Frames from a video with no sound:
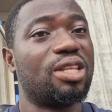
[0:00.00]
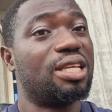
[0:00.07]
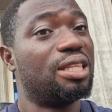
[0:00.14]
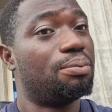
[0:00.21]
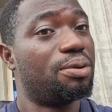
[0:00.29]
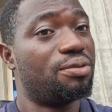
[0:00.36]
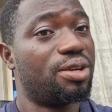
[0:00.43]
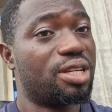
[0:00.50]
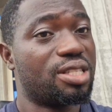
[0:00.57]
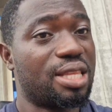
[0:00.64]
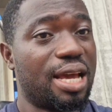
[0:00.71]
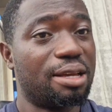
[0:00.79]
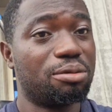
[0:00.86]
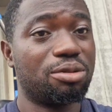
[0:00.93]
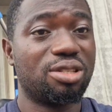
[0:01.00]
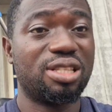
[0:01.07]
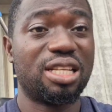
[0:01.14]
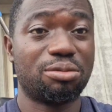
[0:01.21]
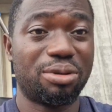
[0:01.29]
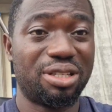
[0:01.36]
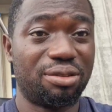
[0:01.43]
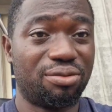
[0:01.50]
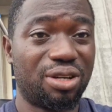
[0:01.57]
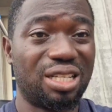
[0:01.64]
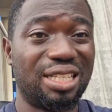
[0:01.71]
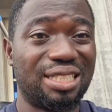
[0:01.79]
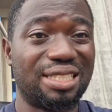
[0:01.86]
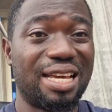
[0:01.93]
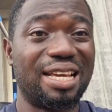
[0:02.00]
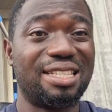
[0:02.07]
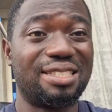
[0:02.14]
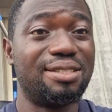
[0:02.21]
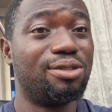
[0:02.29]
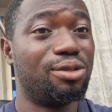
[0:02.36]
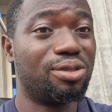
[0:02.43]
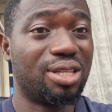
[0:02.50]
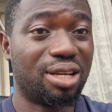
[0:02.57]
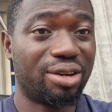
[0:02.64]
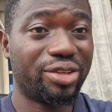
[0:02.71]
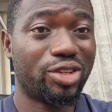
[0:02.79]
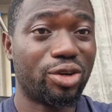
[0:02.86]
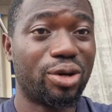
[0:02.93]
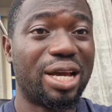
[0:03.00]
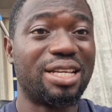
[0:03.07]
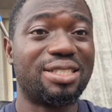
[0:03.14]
in the previous times, despite the fact that I still use aerator,